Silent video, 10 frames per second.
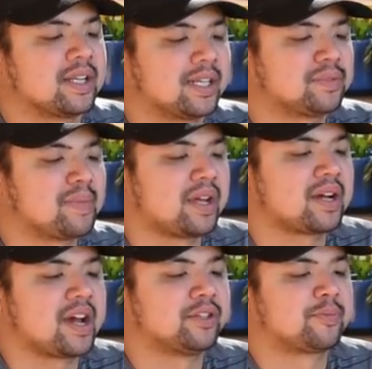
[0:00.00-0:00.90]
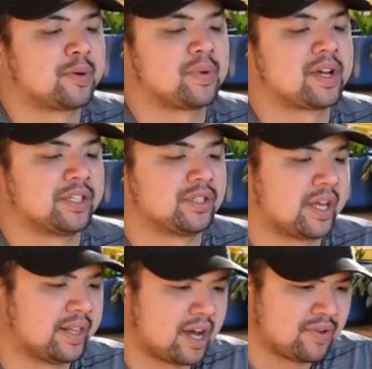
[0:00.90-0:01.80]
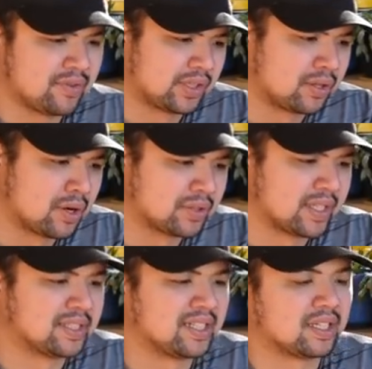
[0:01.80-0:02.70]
That's my kind of propagation. I love how it grows and see